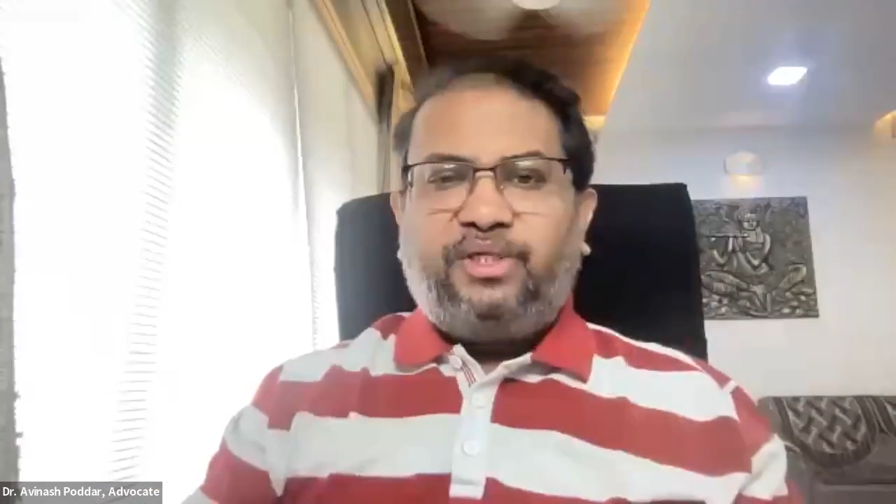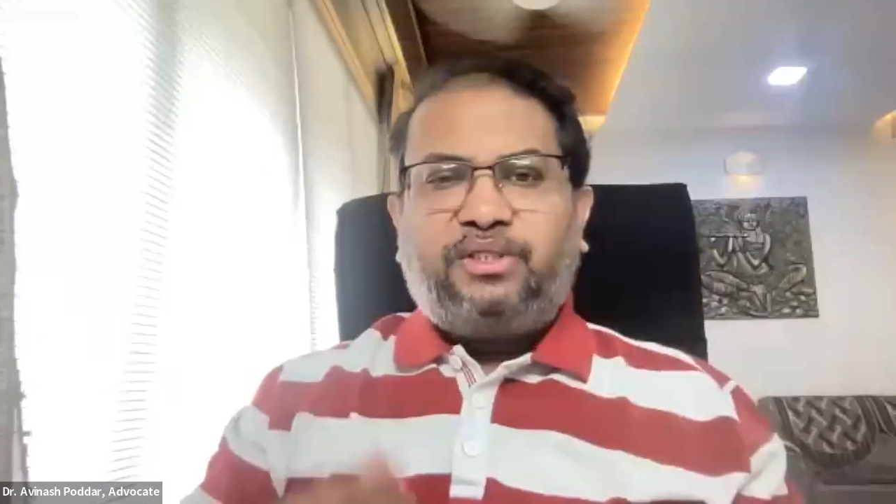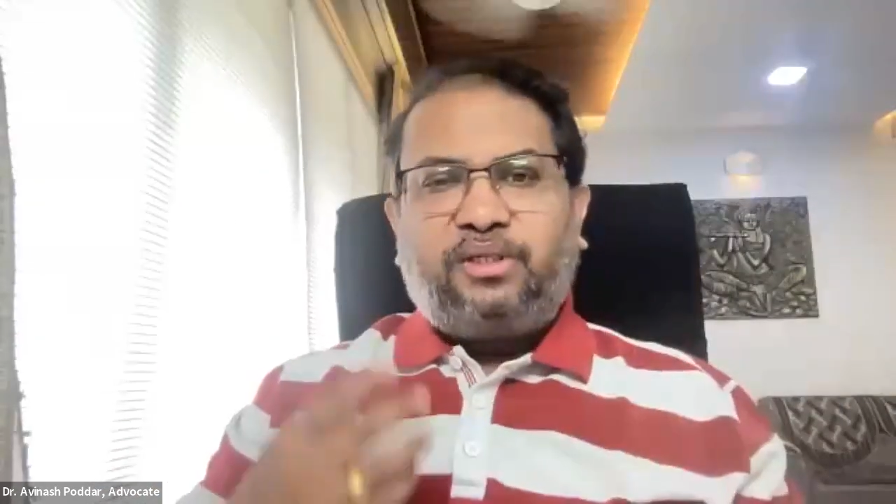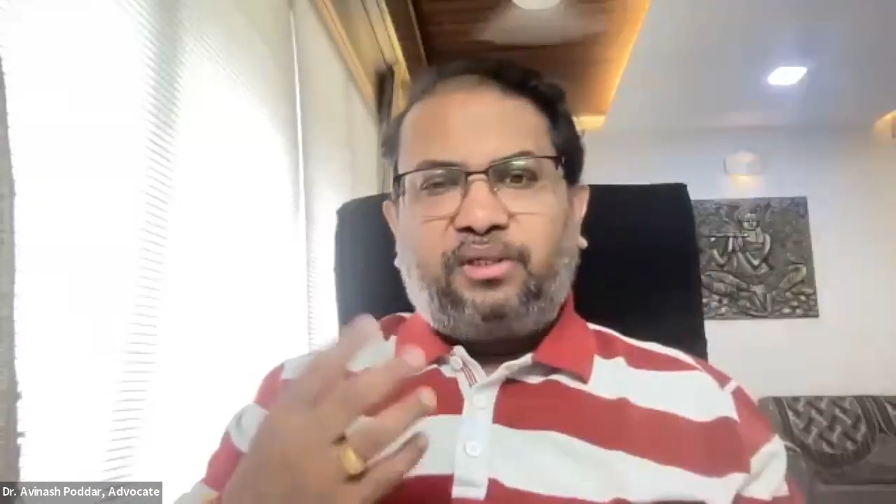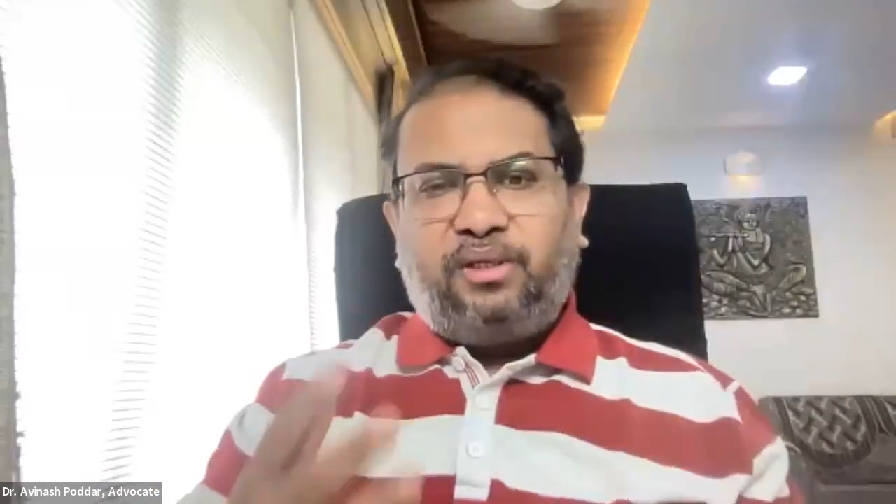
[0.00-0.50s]

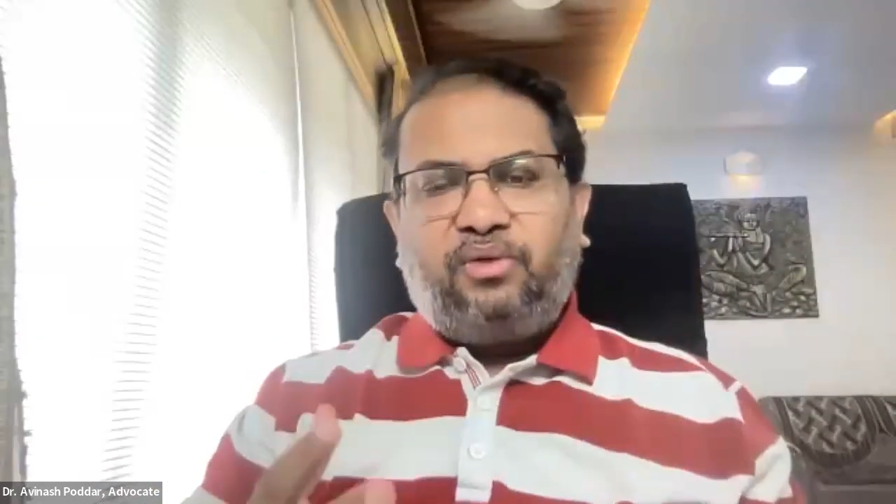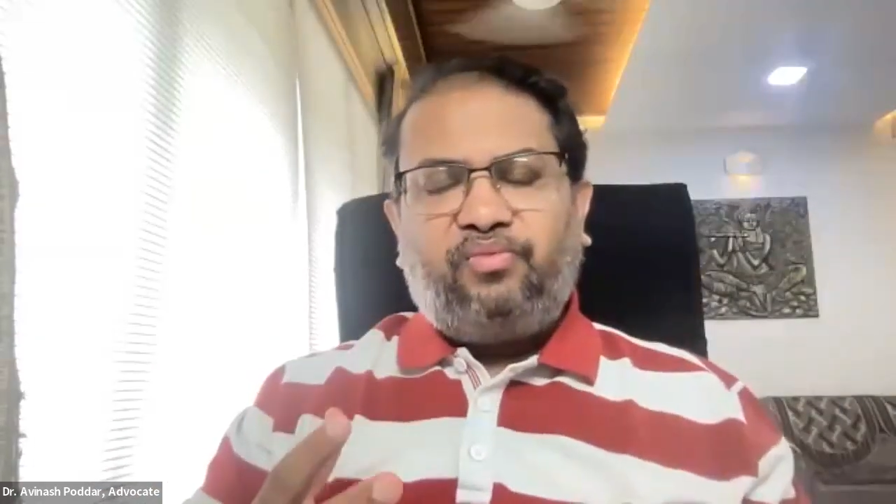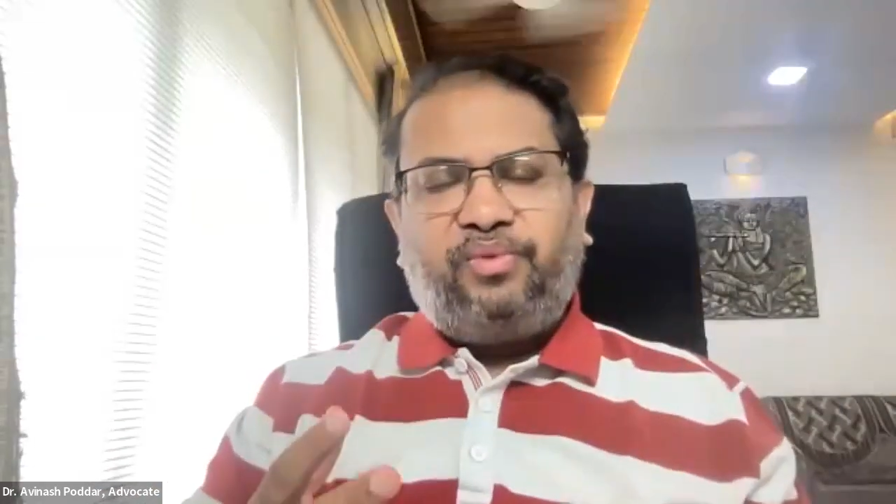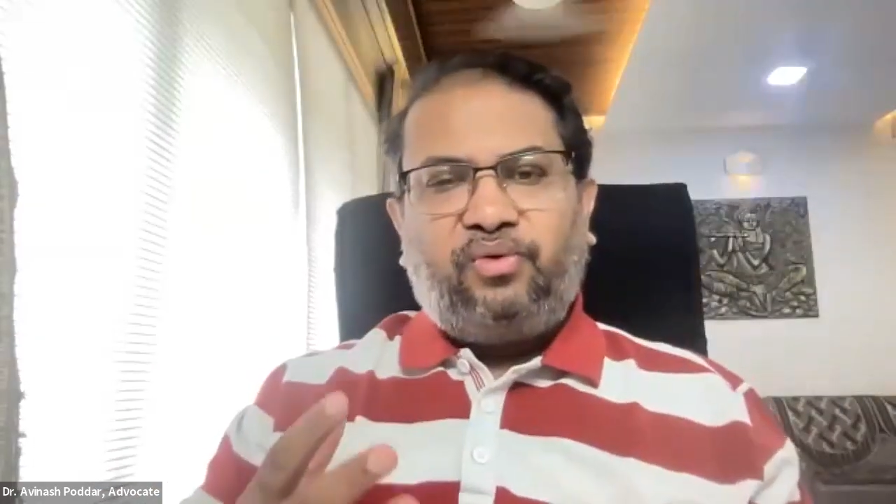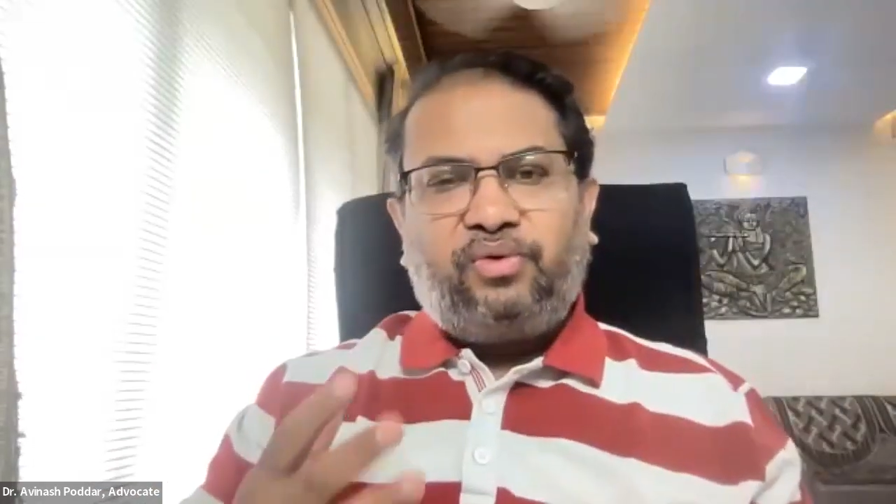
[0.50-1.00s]
is certainly to
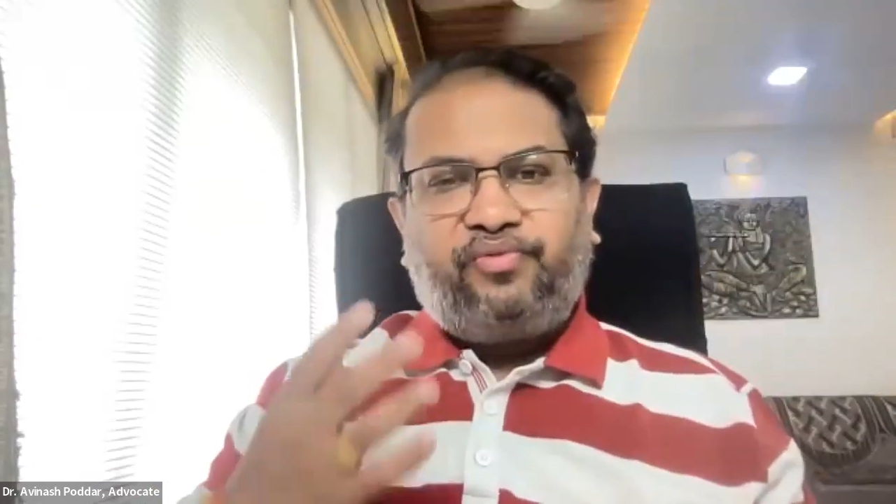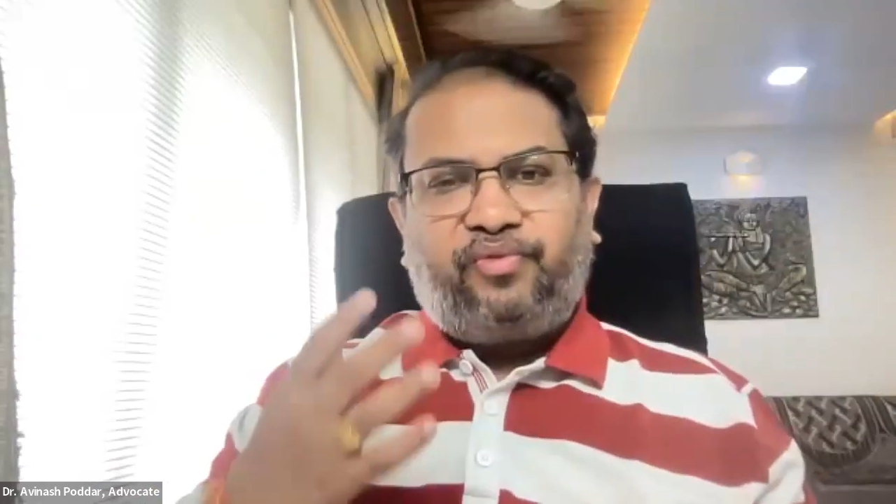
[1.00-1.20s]
be used